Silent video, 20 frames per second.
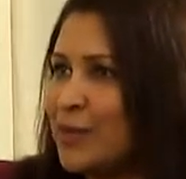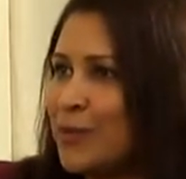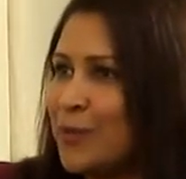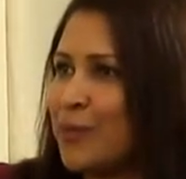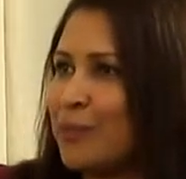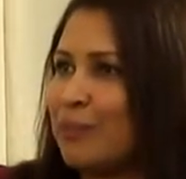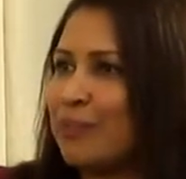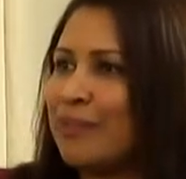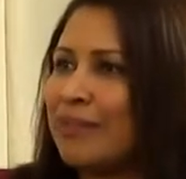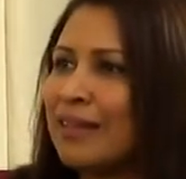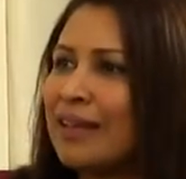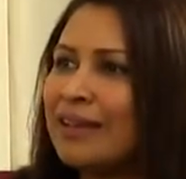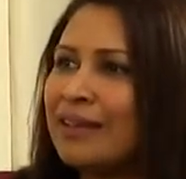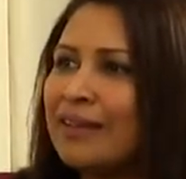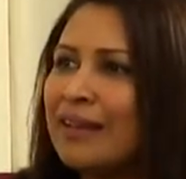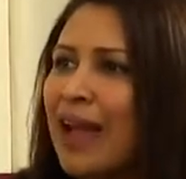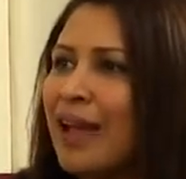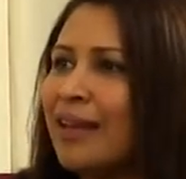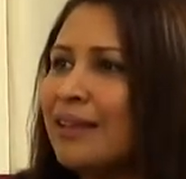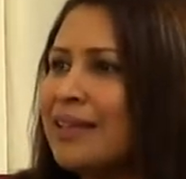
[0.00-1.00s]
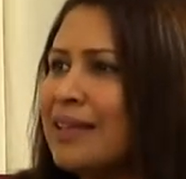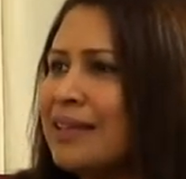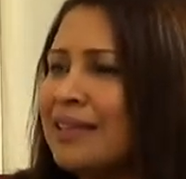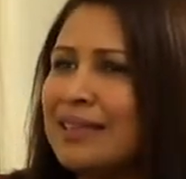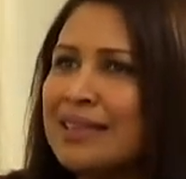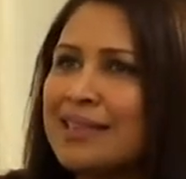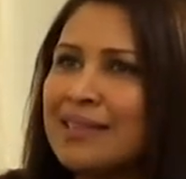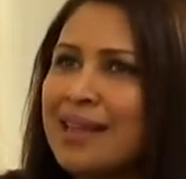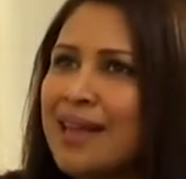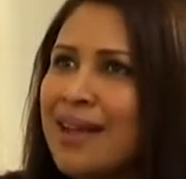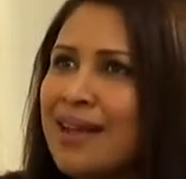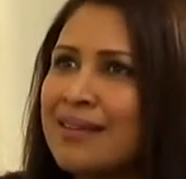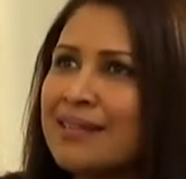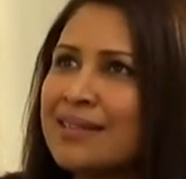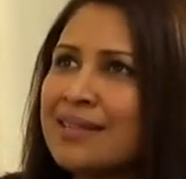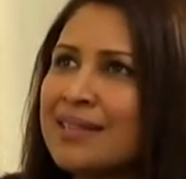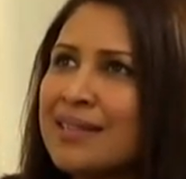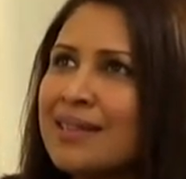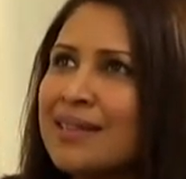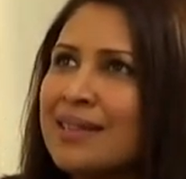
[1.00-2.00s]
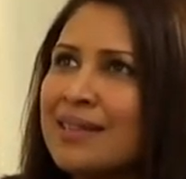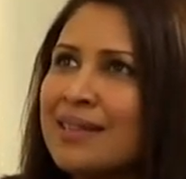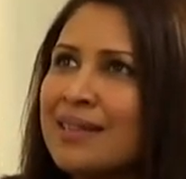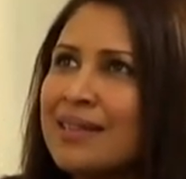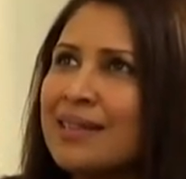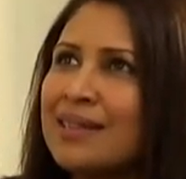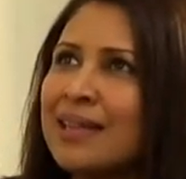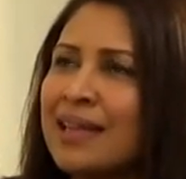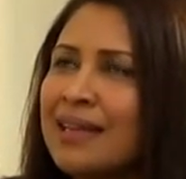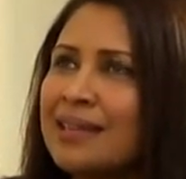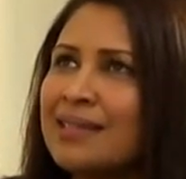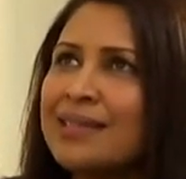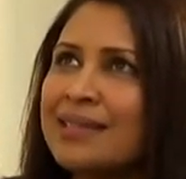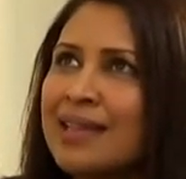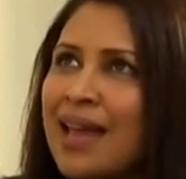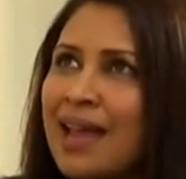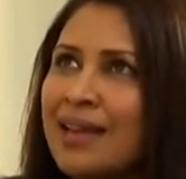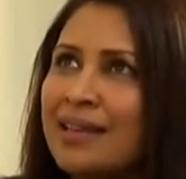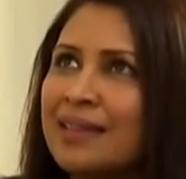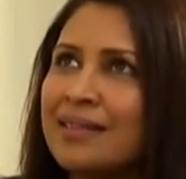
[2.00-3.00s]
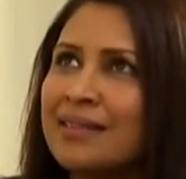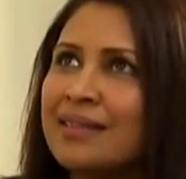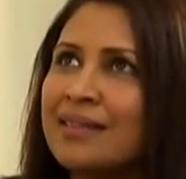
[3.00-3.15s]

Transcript: So I think these are certain things that